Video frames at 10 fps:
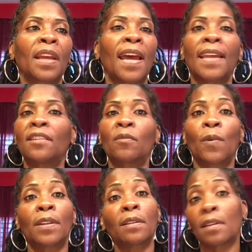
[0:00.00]
I just
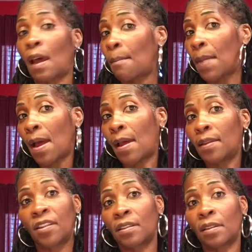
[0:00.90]
wanted to stop by
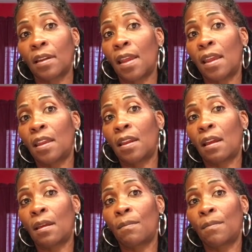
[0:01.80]
just to let
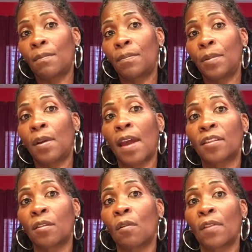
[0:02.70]
you guys
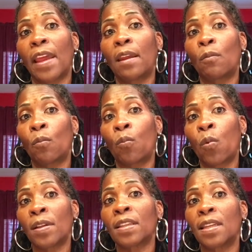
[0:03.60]
know that it
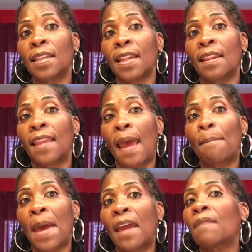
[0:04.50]
wasn't that
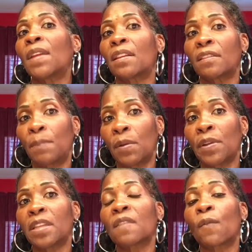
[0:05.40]
bad of an
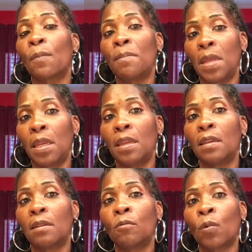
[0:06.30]
experience for me.
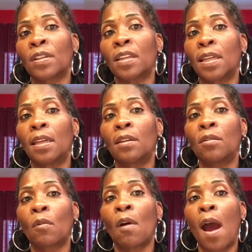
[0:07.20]
Once again,
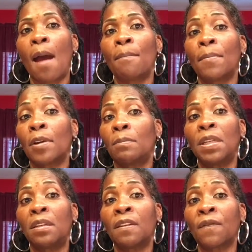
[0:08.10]
I could be
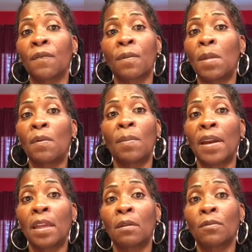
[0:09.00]
different from
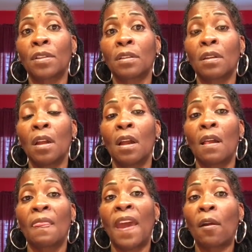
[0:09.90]
everybody else
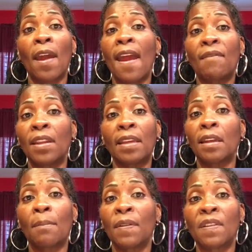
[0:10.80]
that are having that
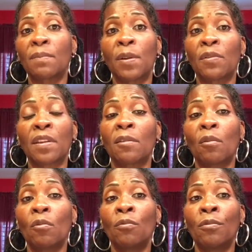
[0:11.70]
type of experience. I
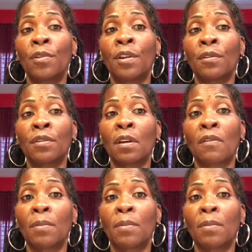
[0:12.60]
know there's other